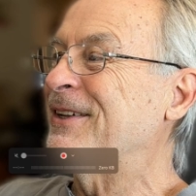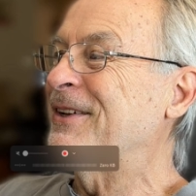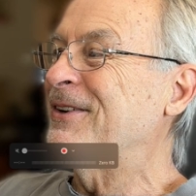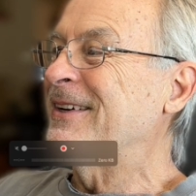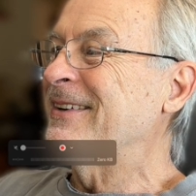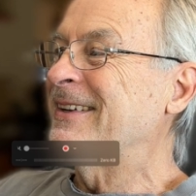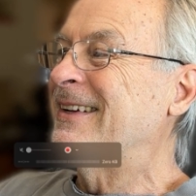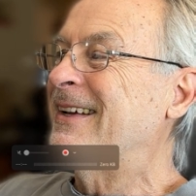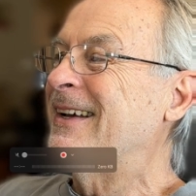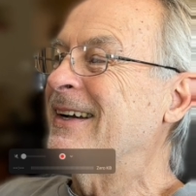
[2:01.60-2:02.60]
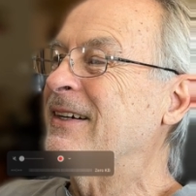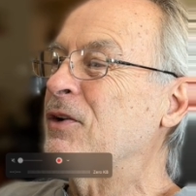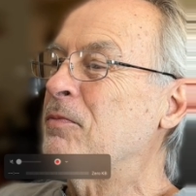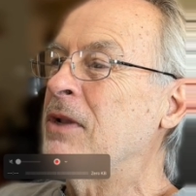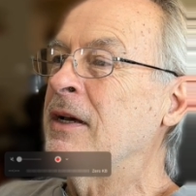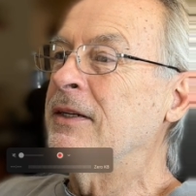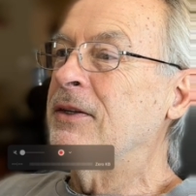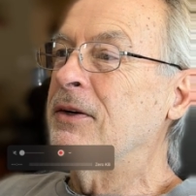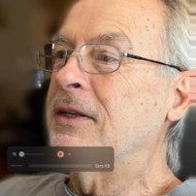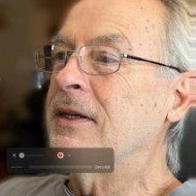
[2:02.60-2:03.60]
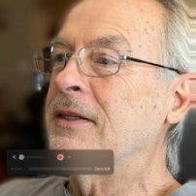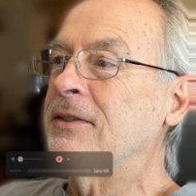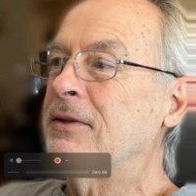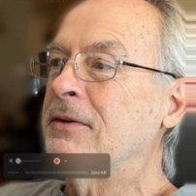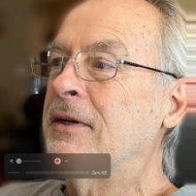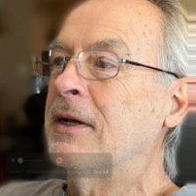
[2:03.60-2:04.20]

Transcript: code. I'm gonna go blind. Okay, so,